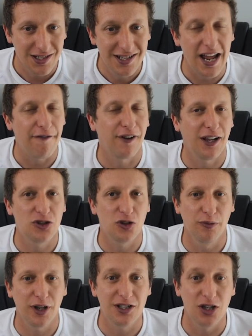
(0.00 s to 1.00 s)
Definitely
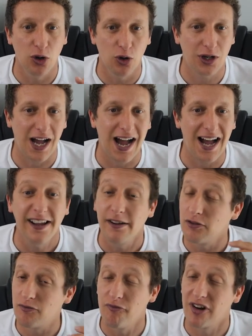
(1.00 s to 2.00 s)
something to look at,
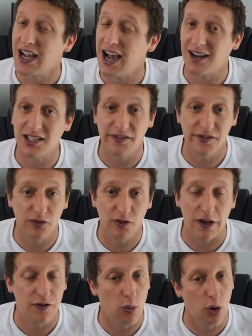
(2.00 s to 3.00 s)
regardless
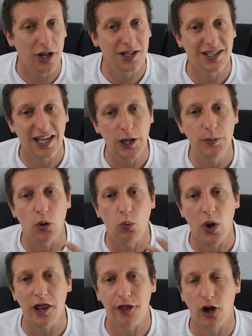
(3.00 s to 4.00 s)
if you're wanting to keep your
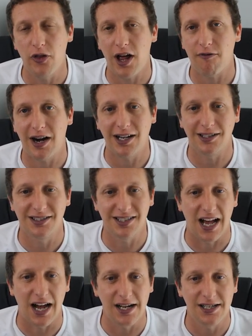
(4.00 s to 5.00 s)
width on that right-hand
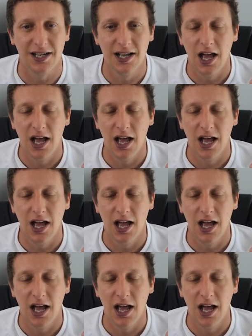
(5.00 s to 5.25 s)
side